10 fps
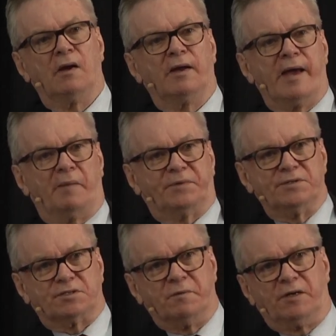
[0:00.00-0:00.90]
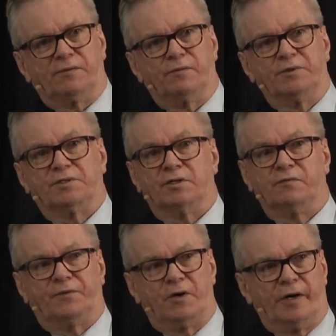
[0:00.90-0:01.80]
Captain Smith was
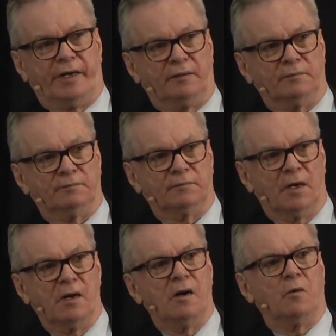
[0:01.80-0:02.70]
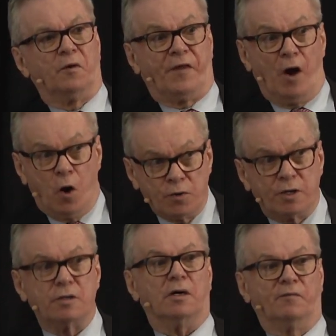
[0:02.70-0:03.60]
conferring with the
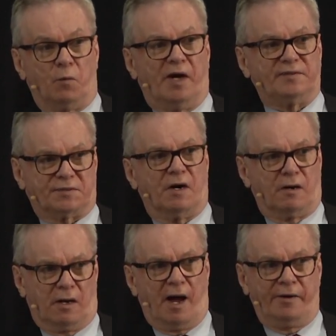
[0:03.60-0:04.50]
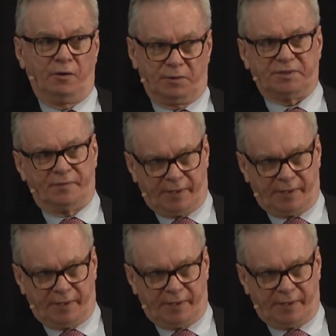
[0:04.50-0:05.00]
owner of the White Star Line, who was in the